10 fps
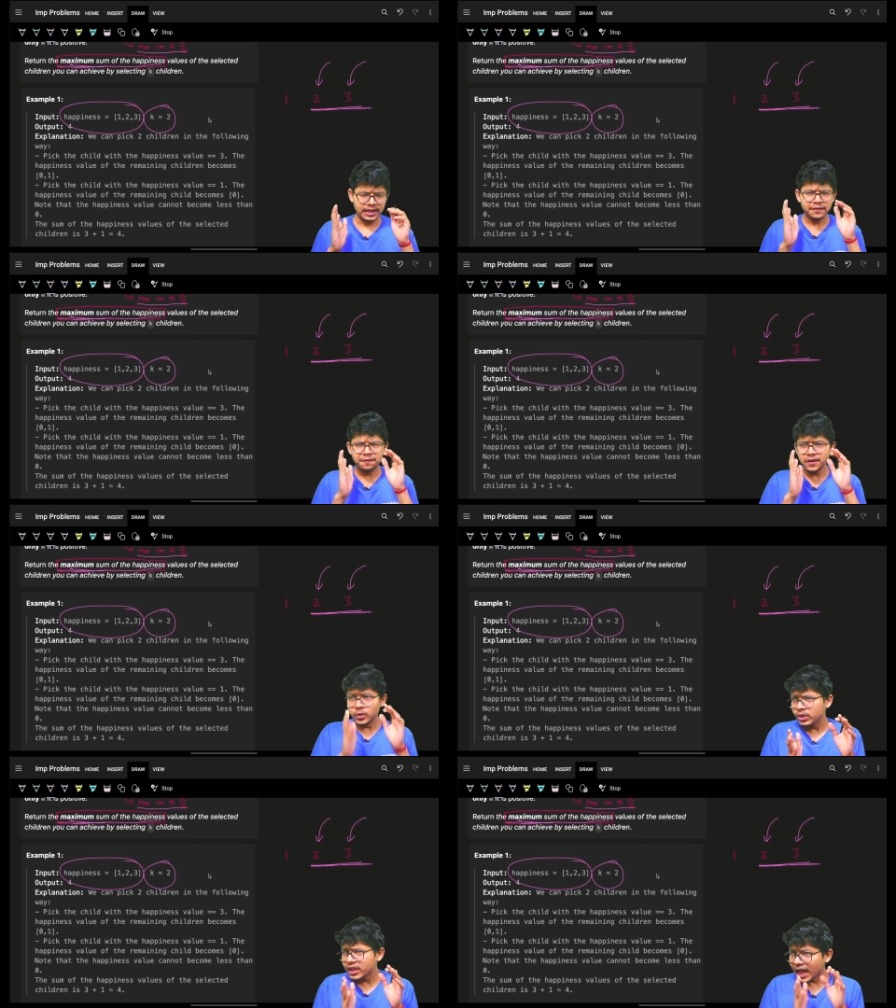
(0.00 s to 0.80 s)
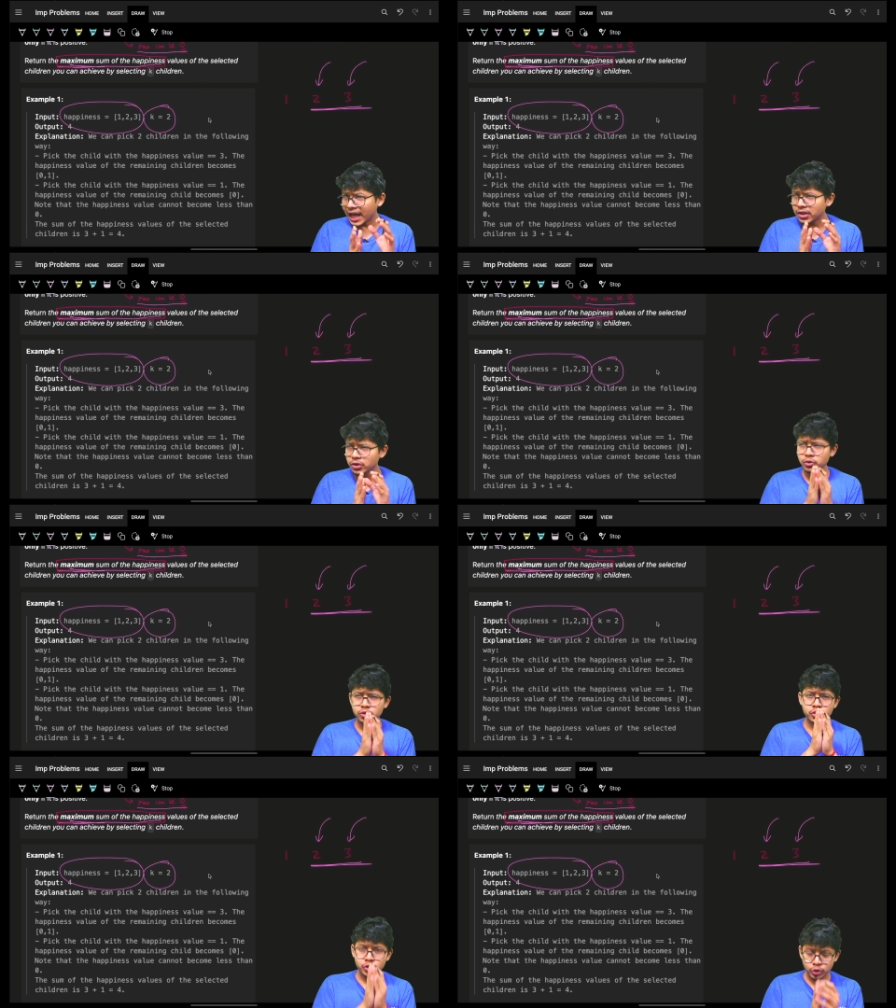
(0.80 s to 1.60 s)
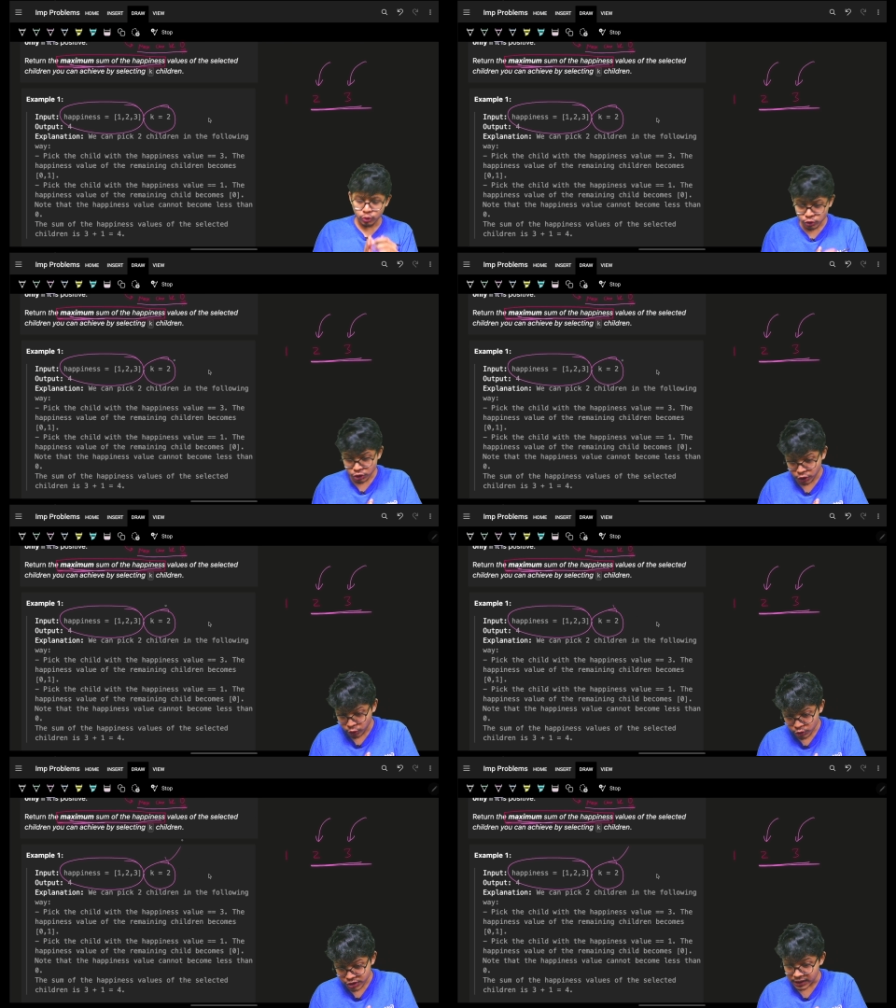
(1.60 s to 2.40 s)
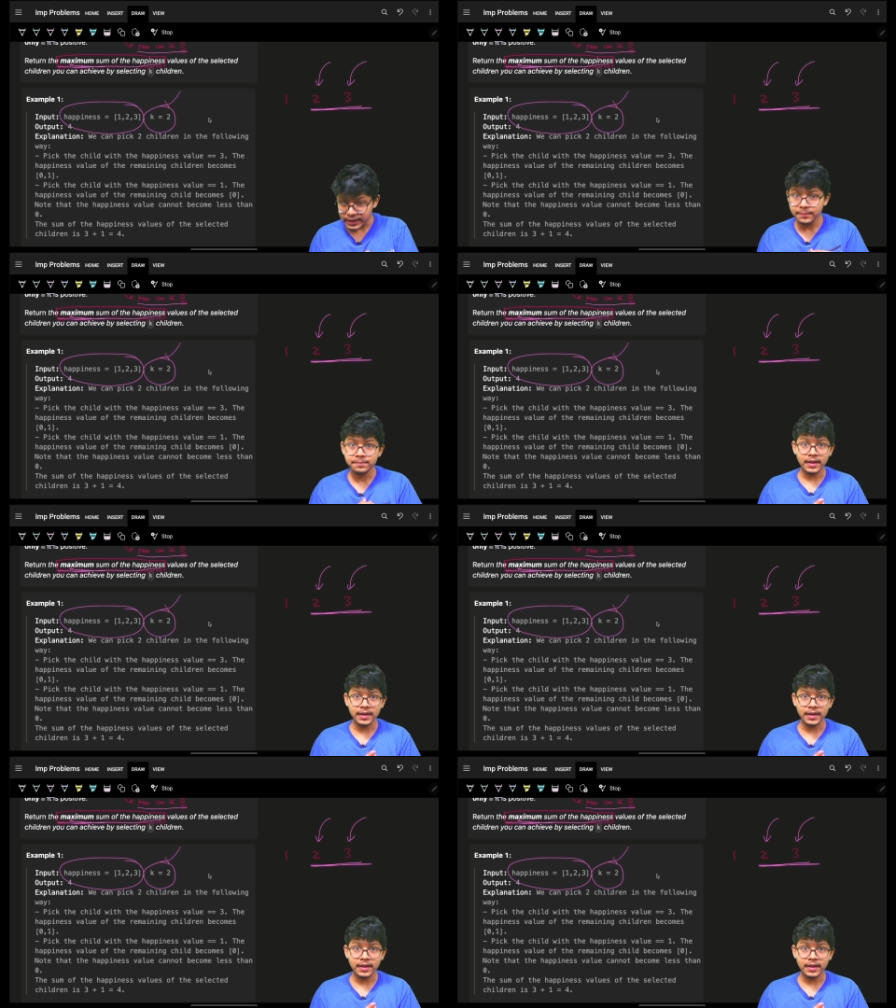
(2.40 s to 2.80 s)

if we only had to choose 2 children,